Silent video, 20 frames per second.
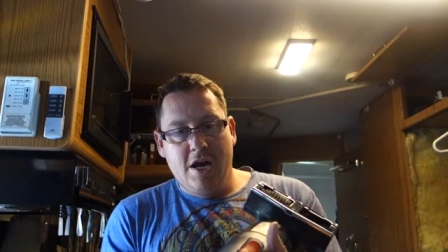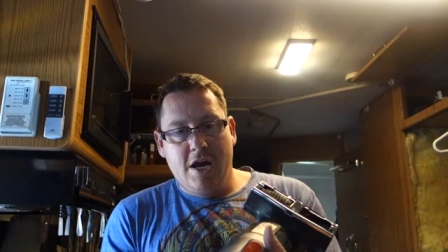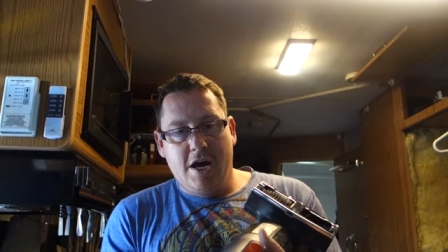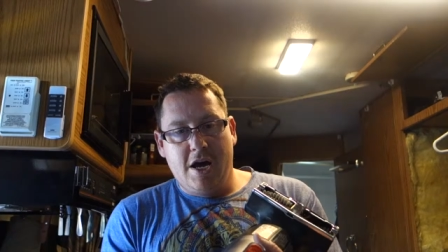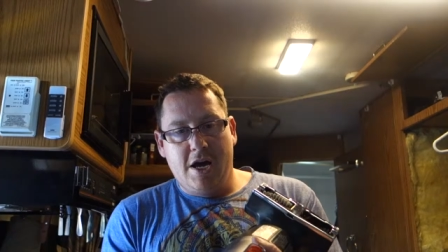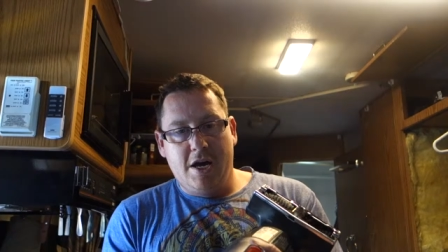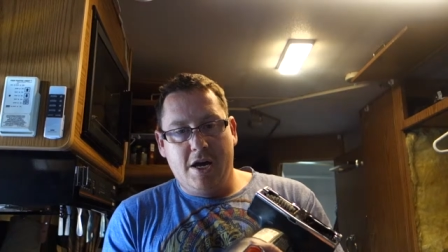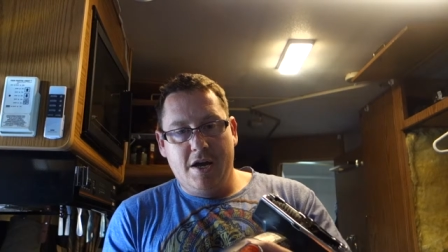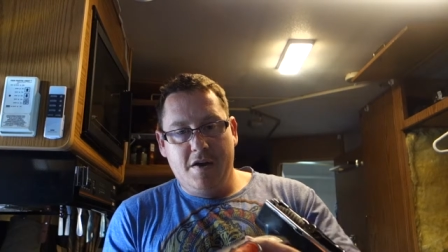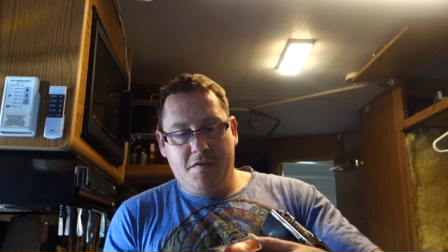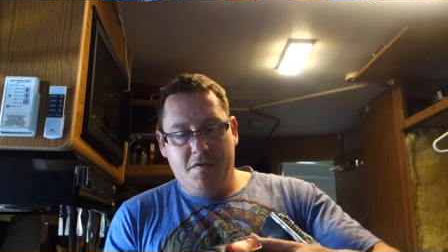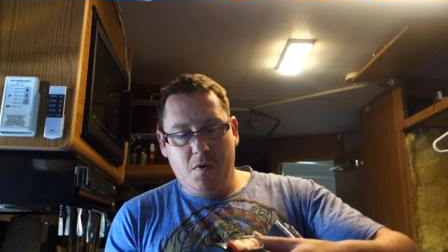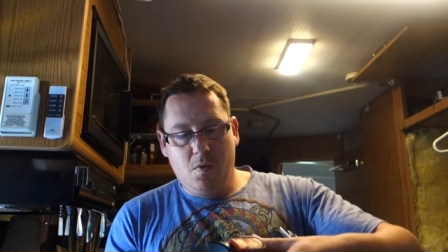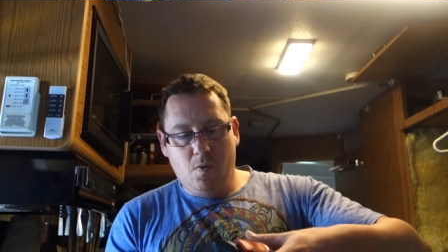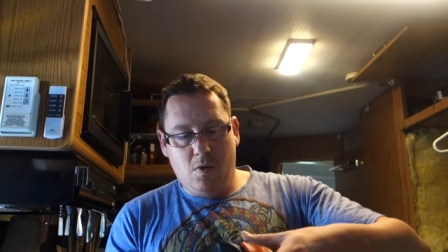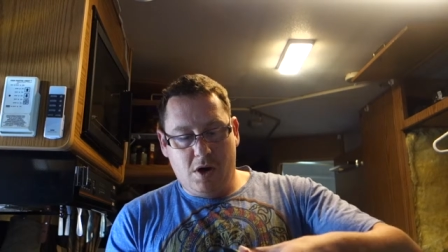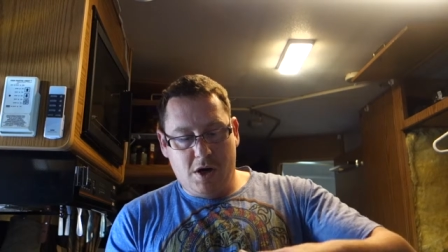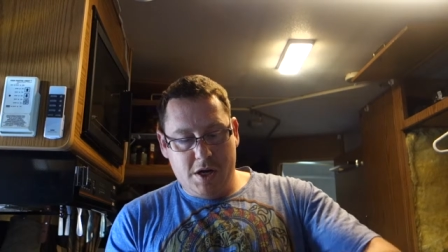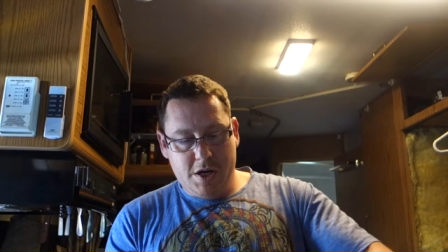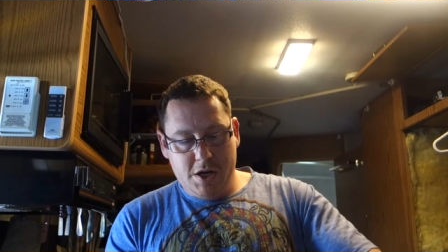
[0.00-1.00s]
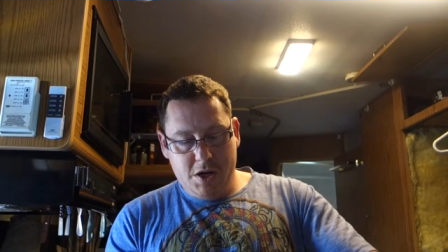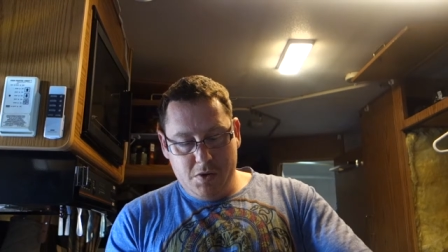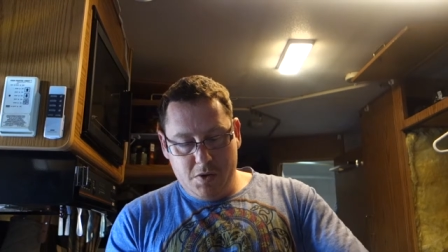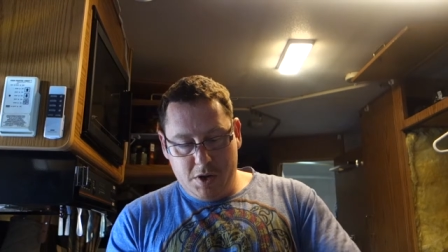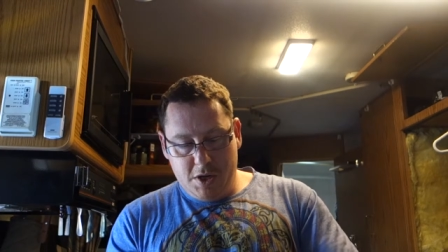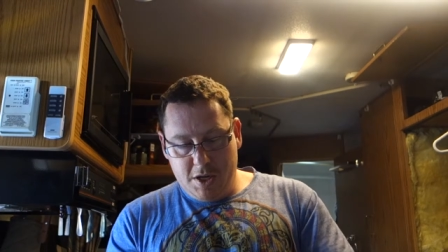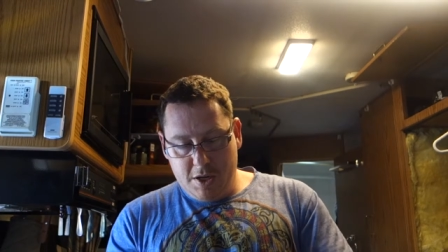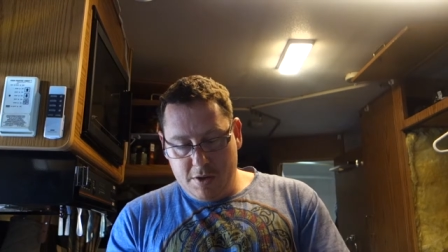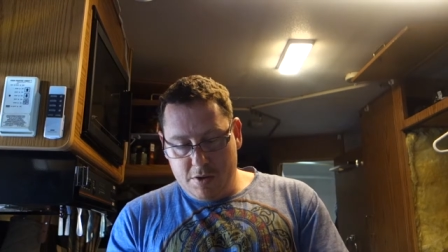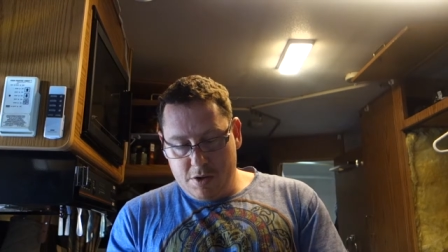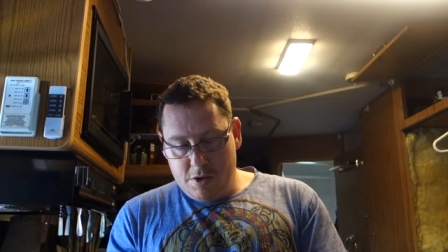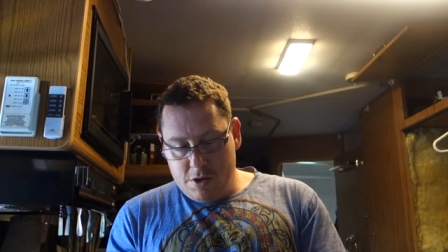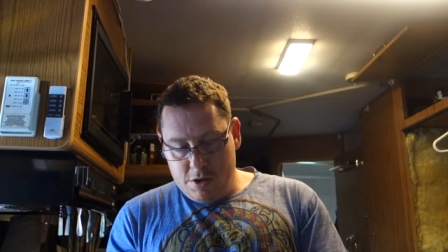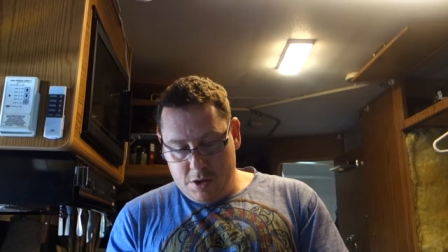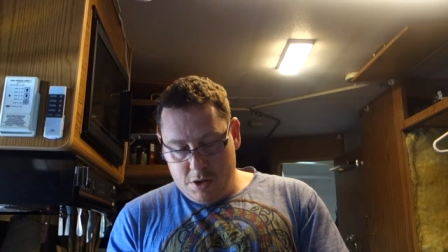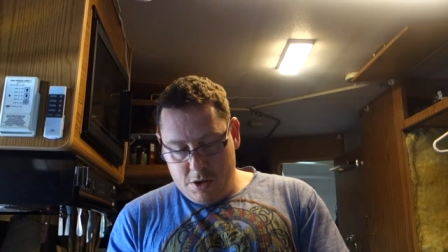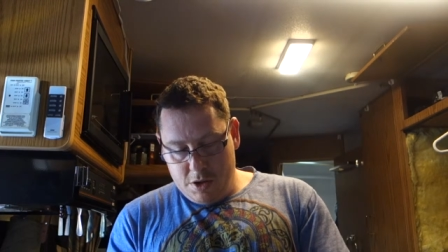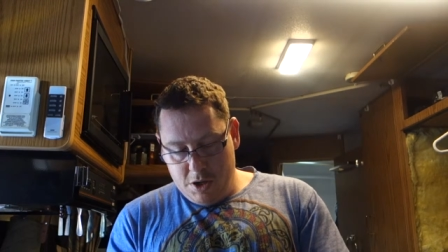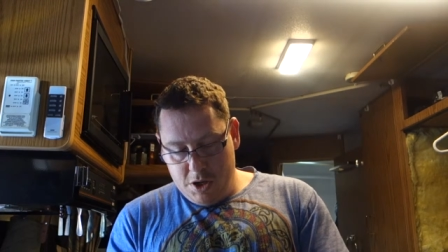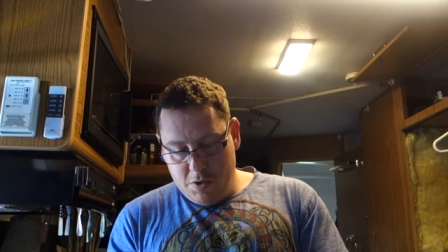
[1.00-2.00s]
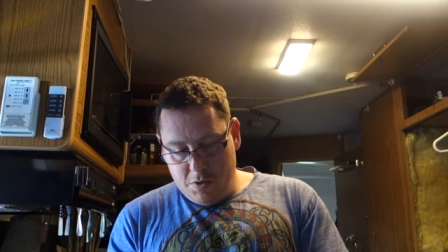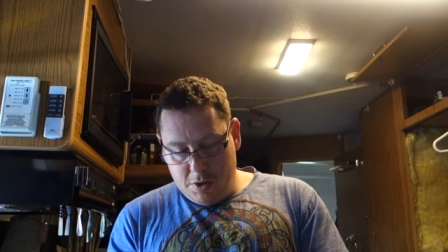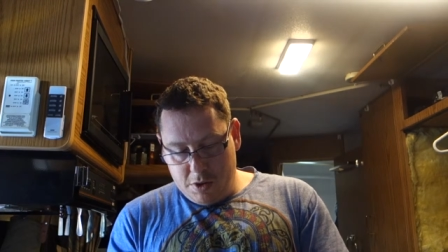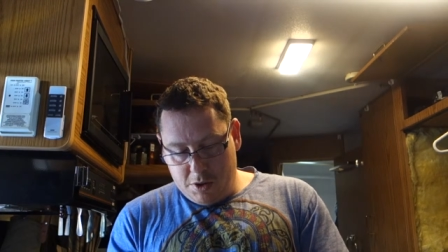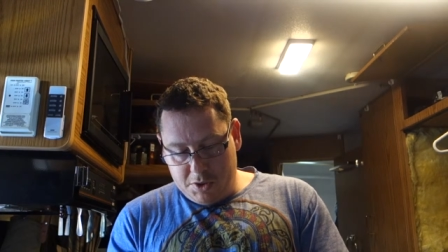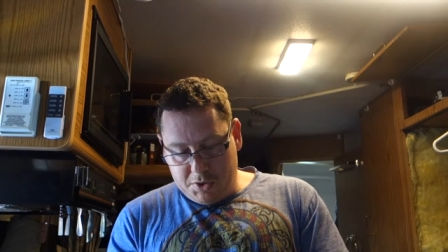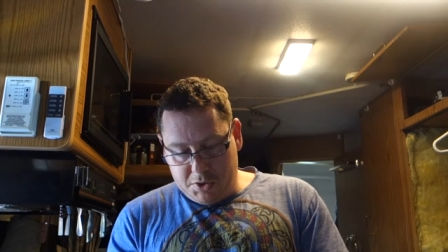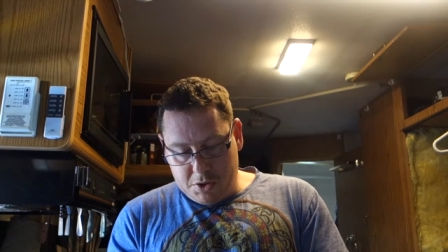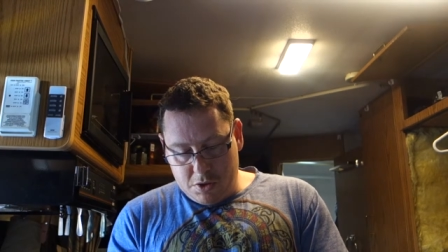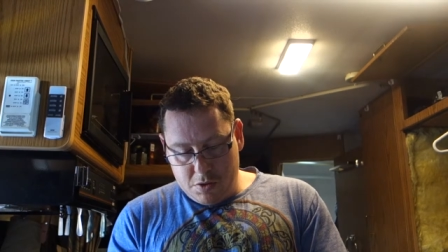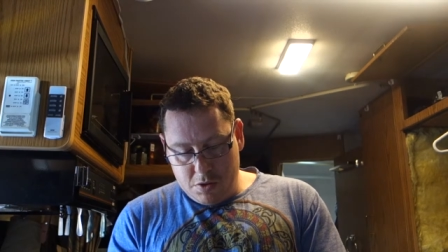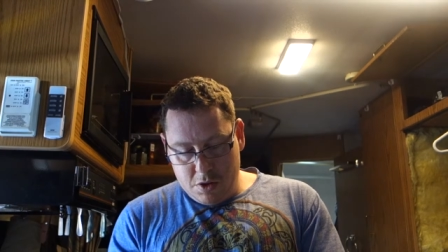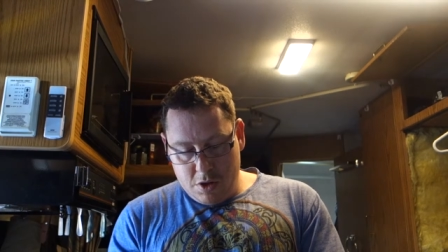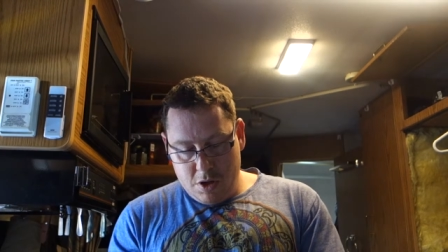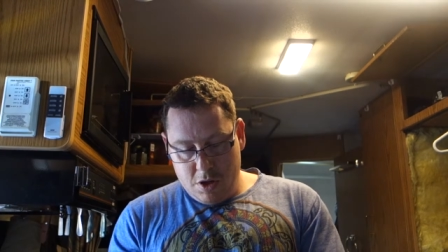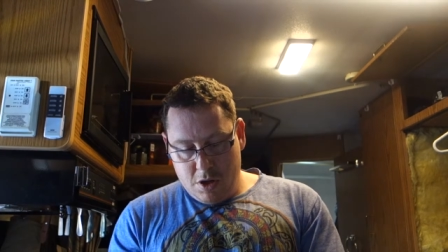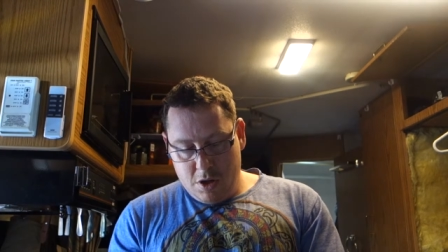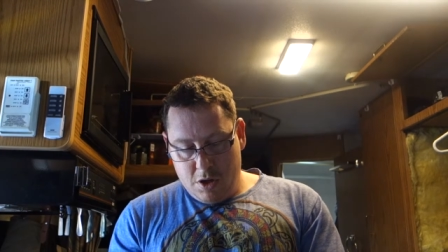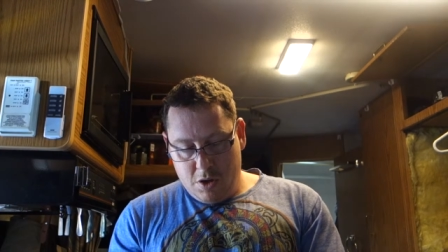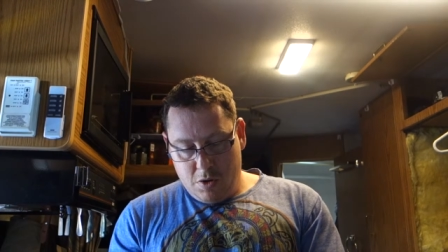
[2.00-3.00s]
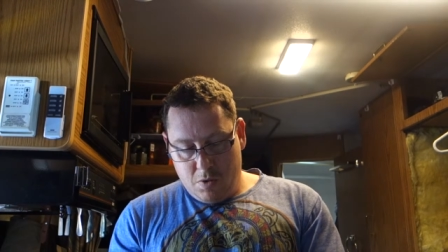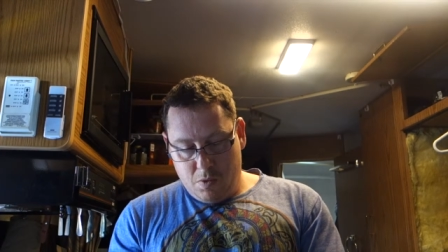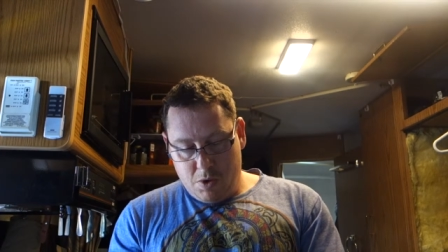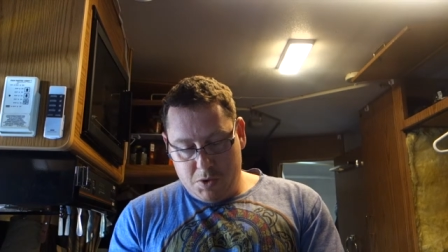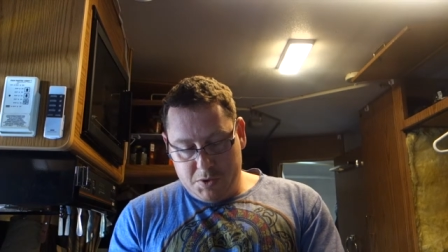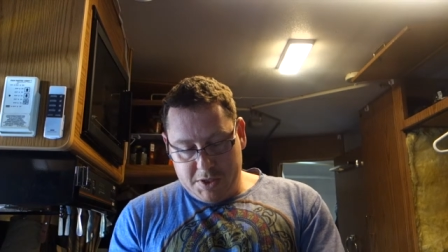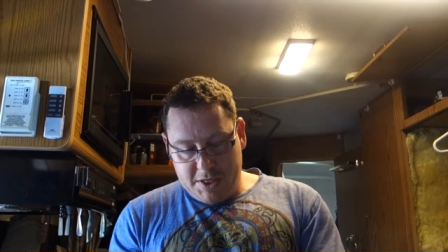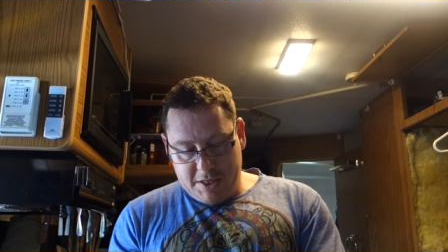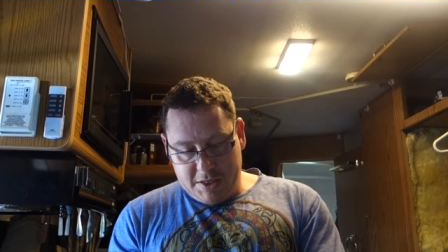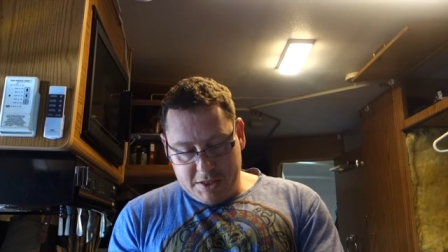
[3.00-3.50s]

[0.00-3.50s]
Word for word: Uh, if you want, you can either, you can also rotate